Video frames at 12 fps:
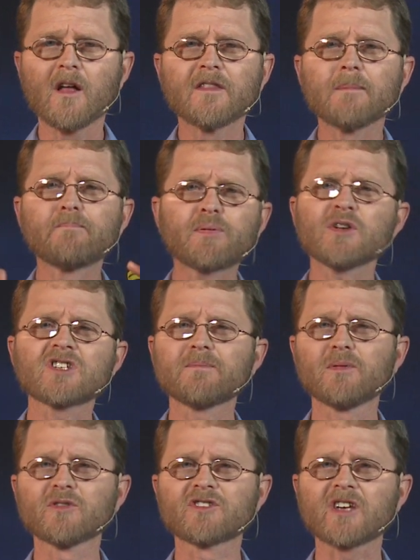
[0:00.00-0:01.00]
The
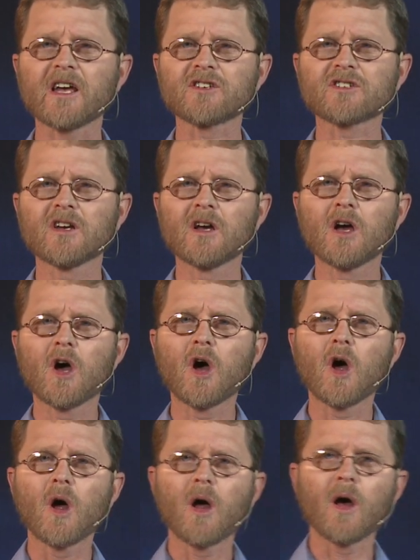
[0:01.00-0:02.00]
principle says,
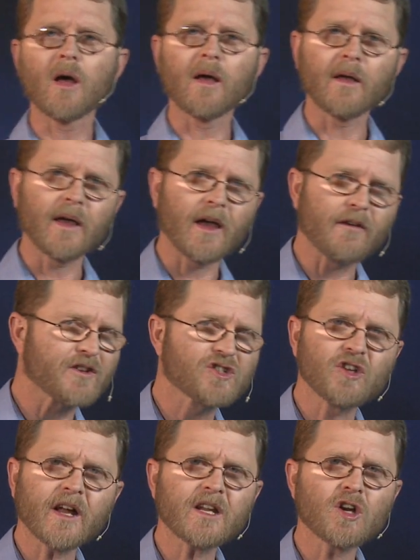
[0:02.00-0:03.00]
if it's
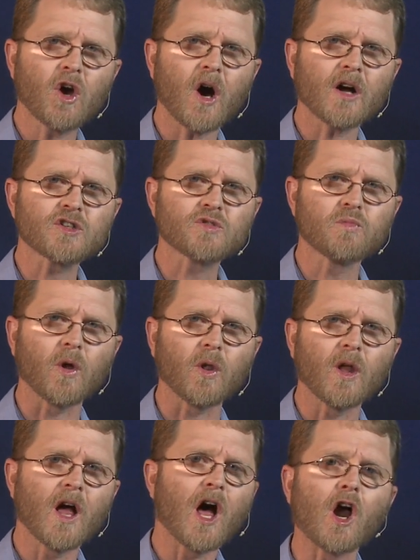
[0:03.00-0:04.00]
not in God's will,
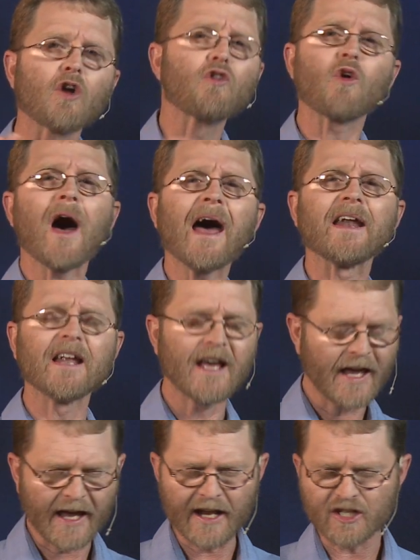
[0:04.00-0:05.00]
run.
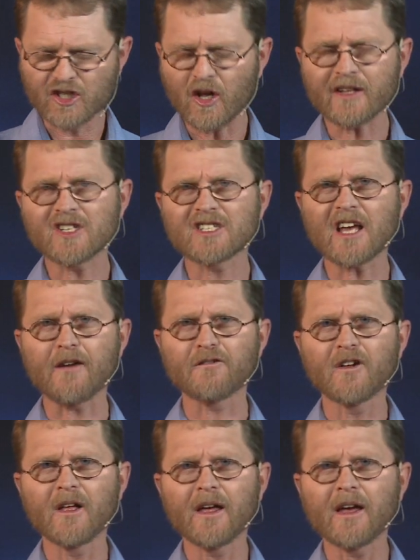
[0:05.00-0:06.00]
It is not safe
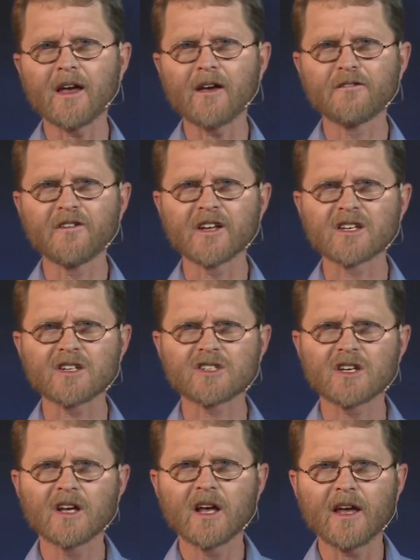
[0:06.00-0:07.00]
if
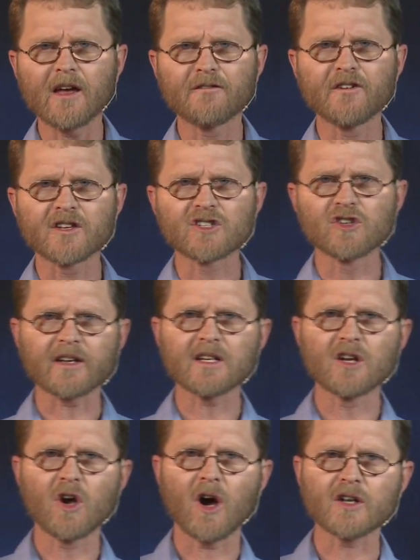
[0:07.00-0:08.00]
it's not in
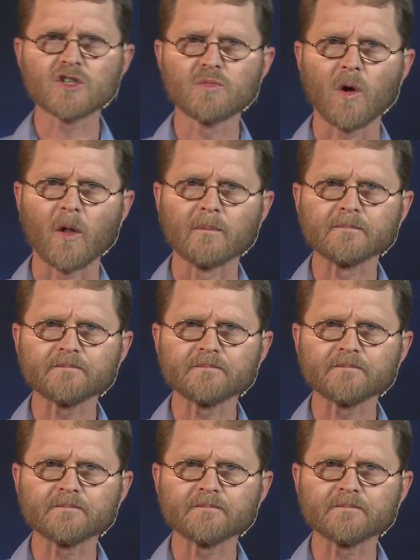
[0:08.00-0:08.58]
God's will.